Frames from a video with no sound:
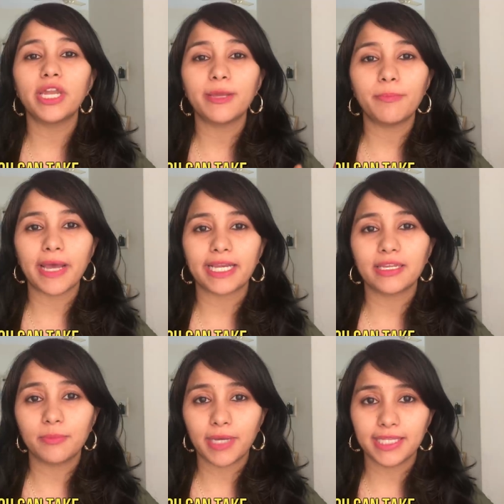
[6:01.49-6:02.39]
are
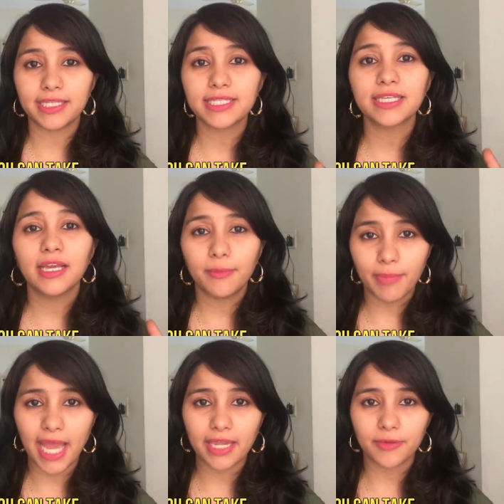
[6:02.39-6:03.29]
impacted by this
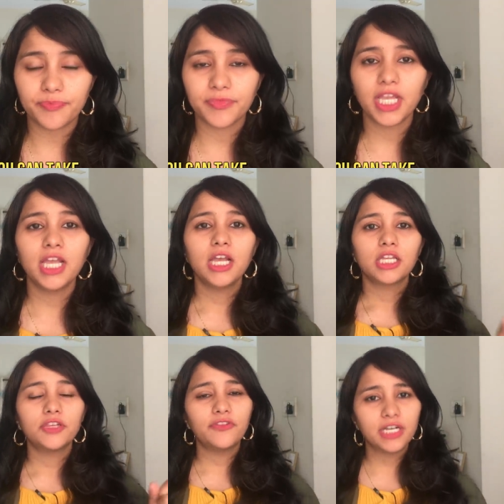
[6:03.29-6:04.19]
ban.
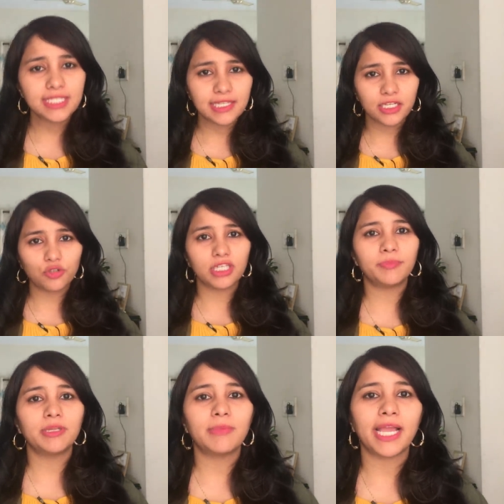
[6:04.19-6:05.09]
The first thing to
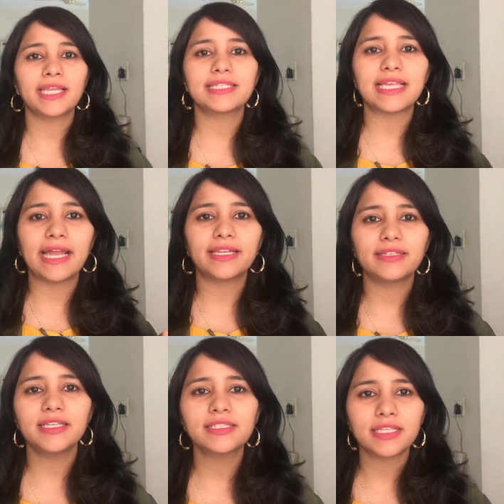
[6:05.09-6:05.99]
keep in mind is that
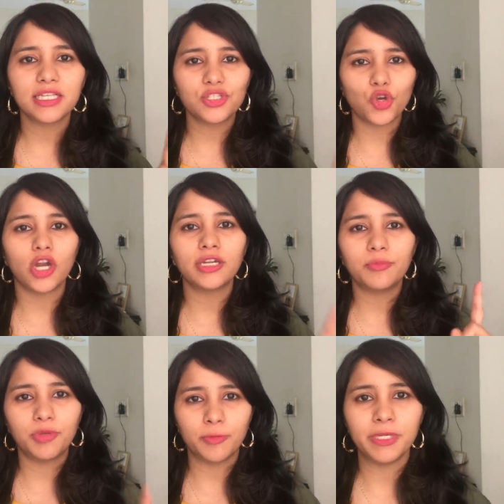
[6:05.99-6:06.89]
this is not
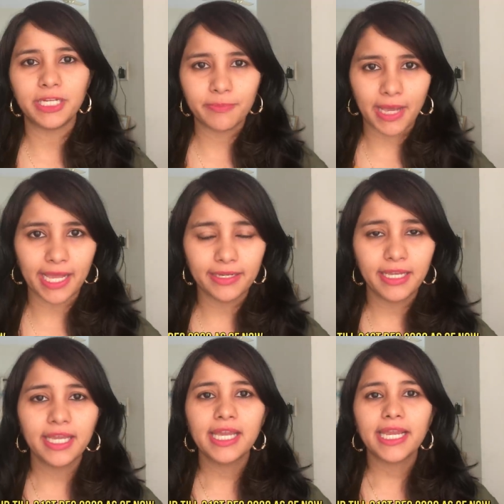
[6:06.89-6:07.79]
a permanent ban.
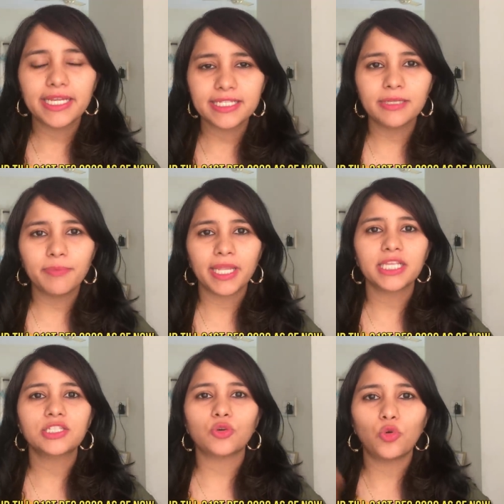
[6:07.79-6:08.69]
It is in
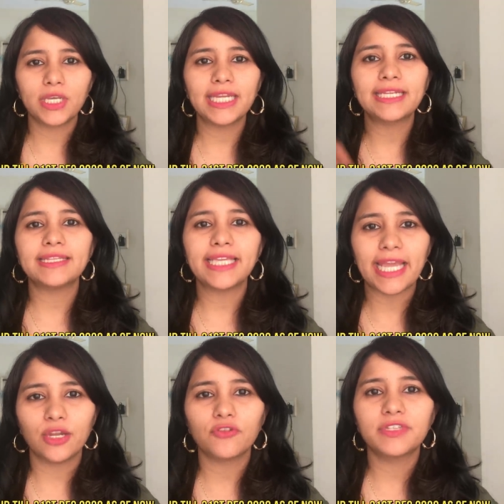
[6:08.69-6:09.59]
place only till
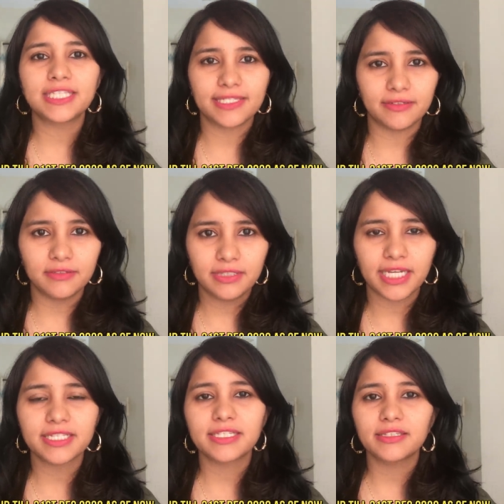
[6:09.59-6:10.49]
the end of this year,
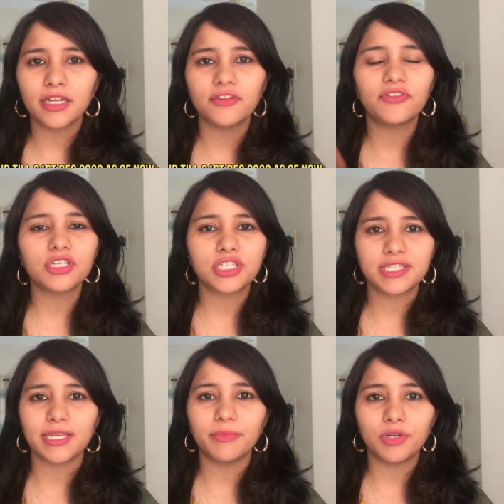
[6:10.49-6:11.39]
that is till 31st
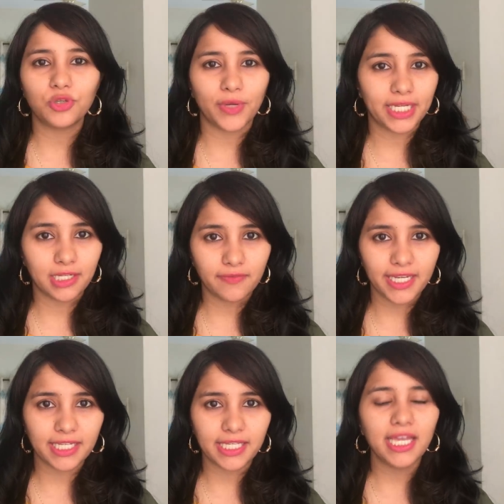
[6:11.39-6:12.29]
December
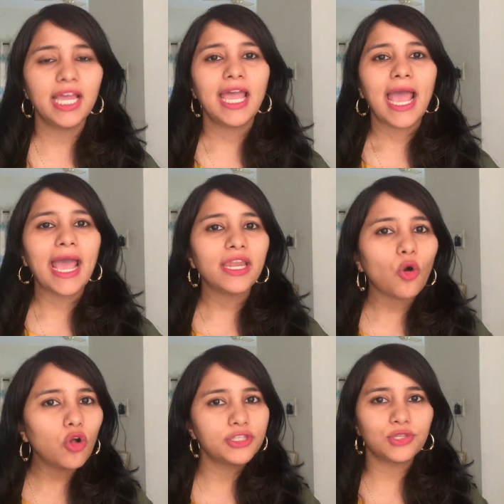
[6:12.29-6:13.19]
2020. And
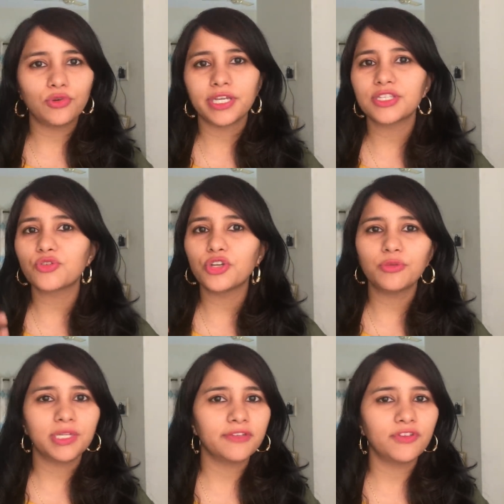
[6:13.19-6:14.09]
also it is going
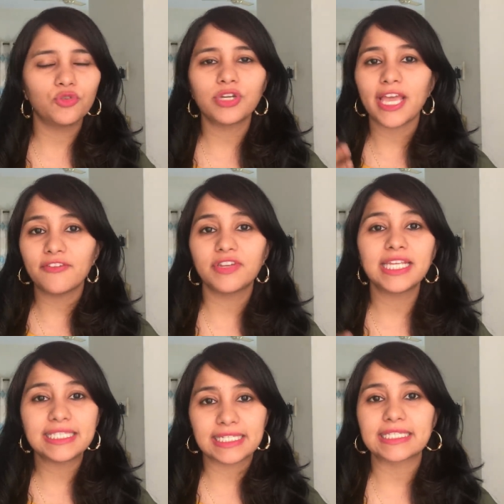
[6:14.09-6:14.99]
to be reviewed
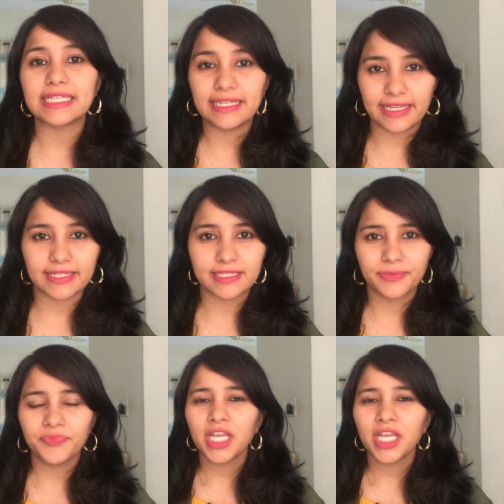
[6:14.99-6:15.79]
every 60 days.